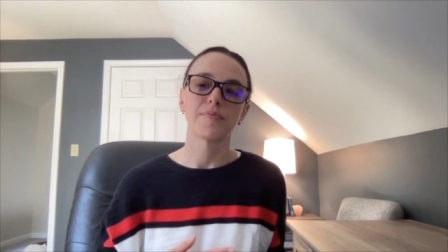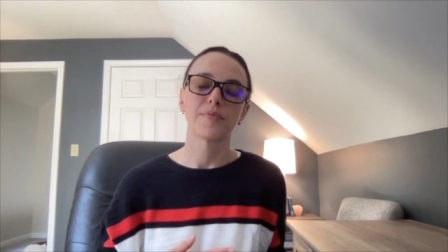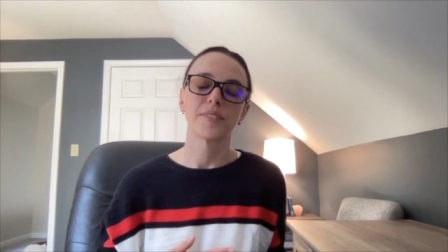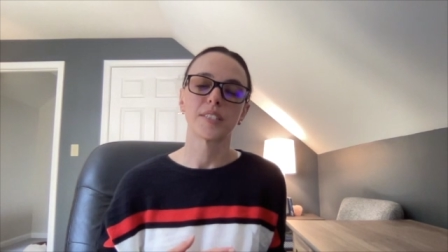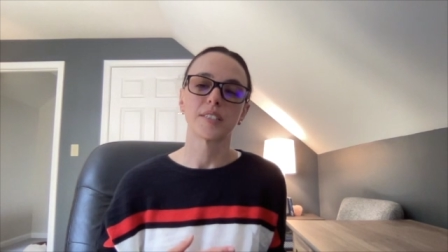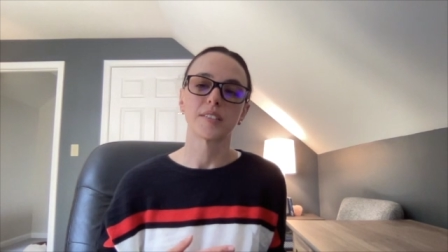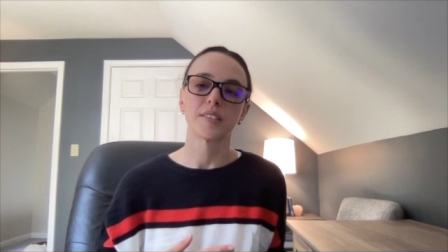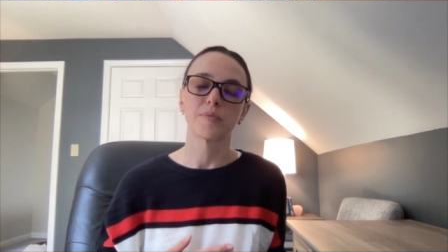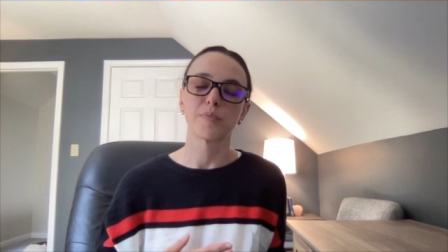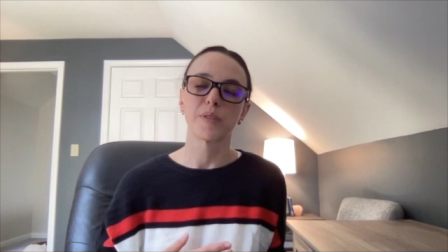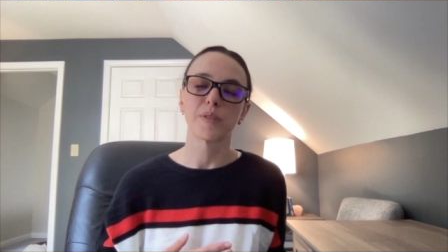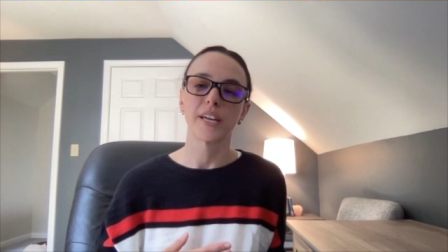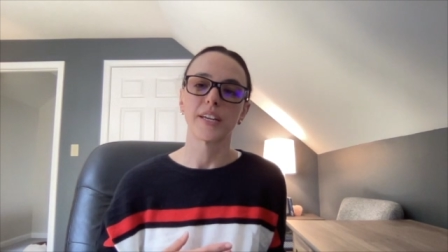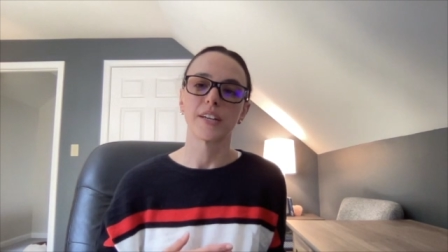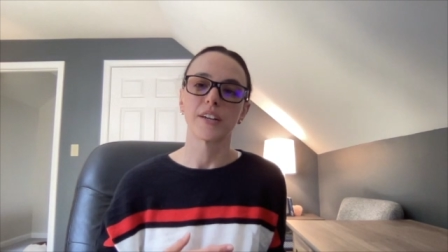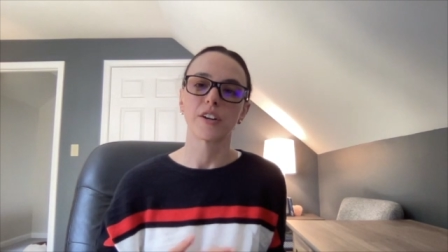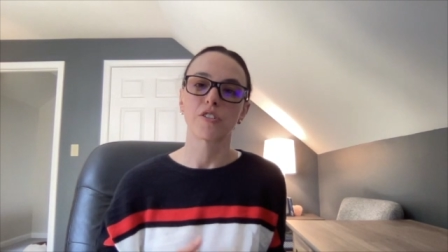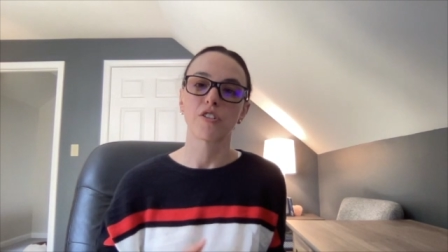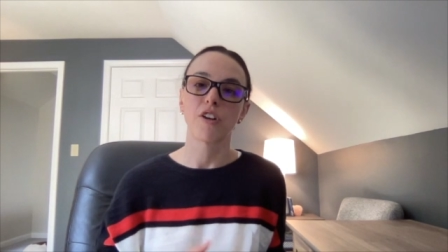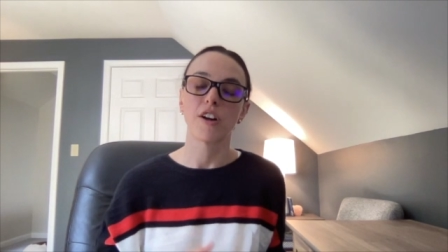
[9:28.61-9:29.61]
displayed
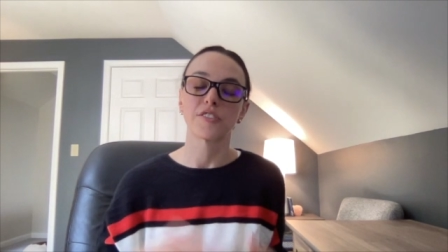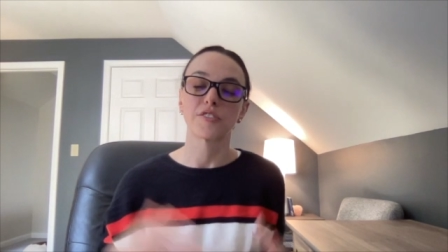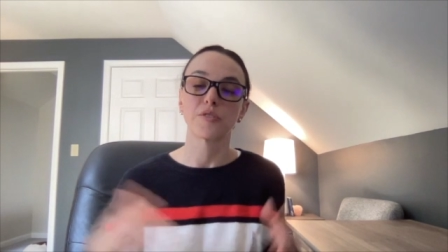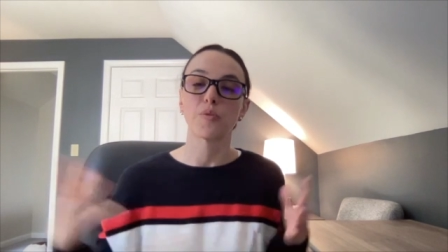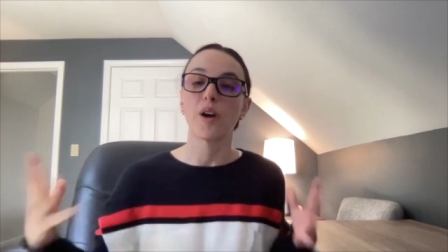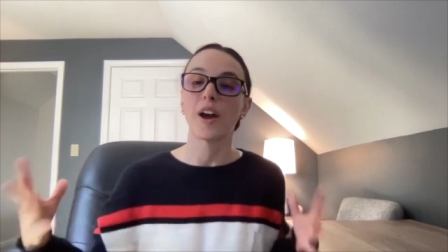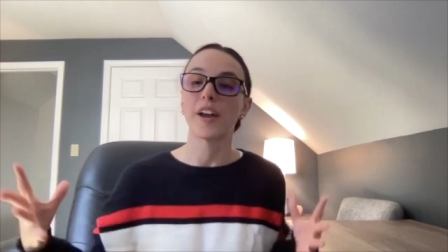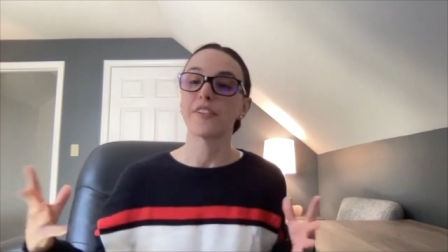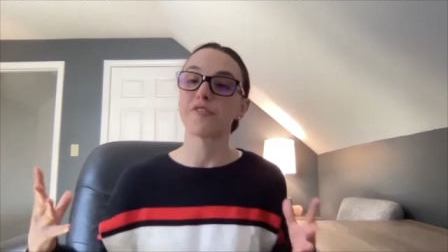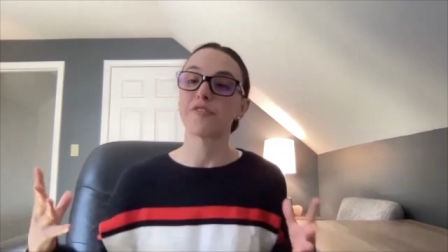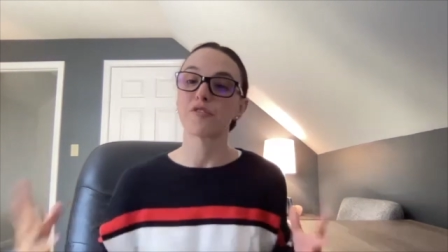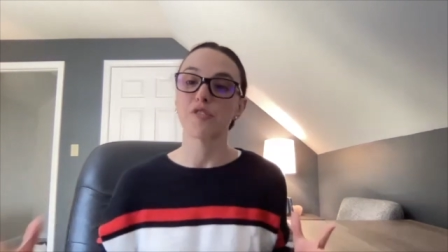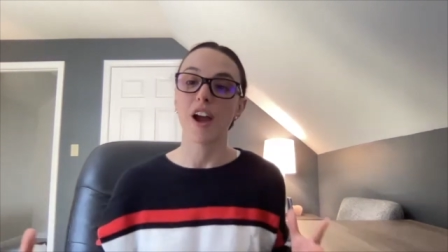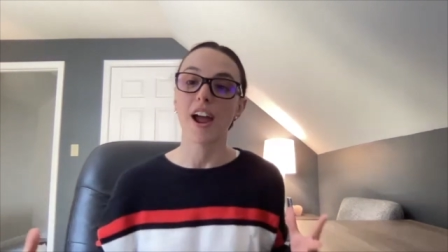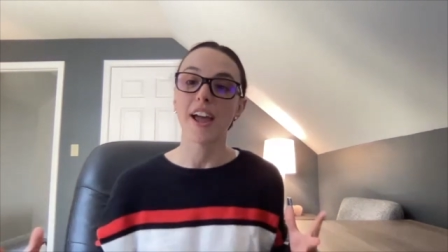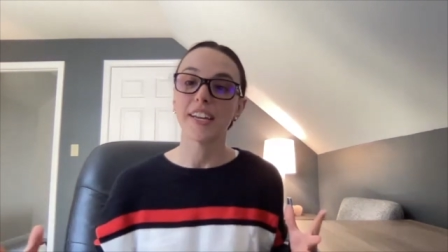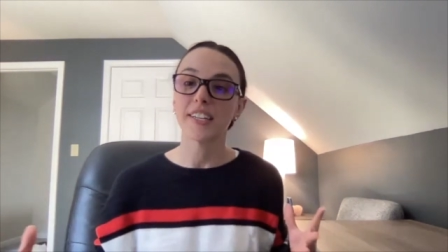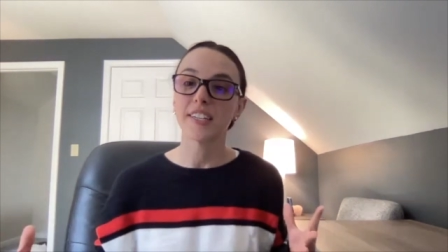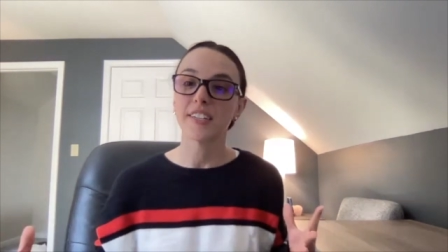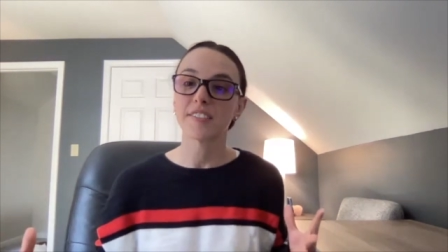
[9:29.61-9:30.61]
across a wider
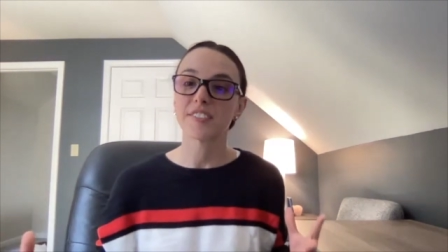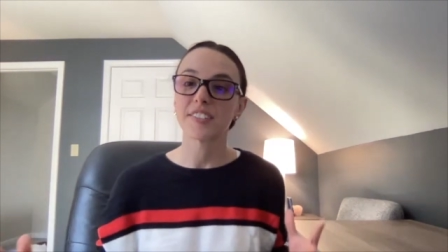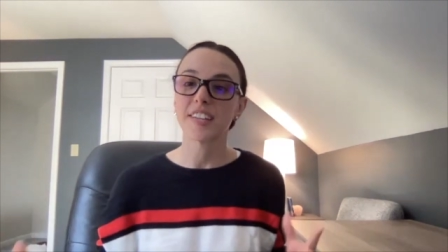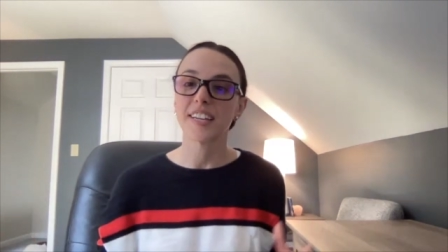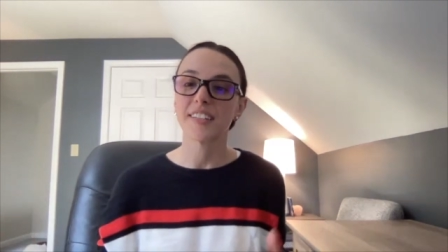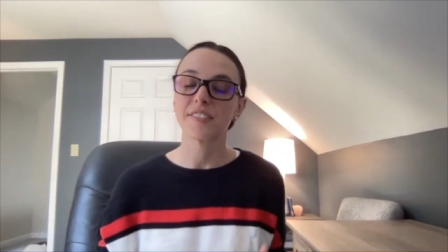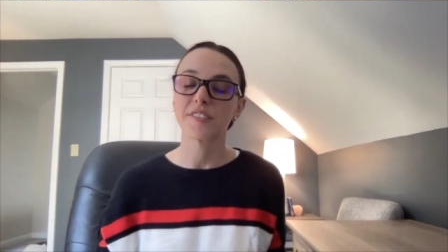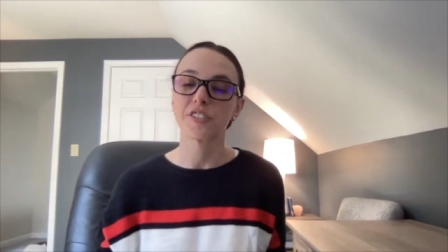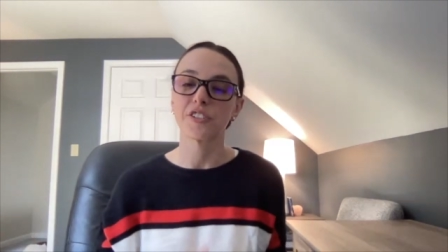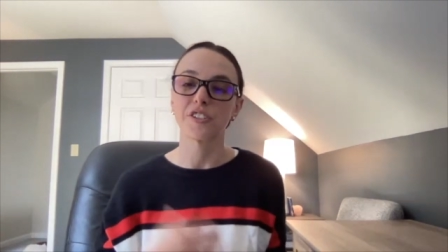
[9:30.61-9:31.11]
variety of sites.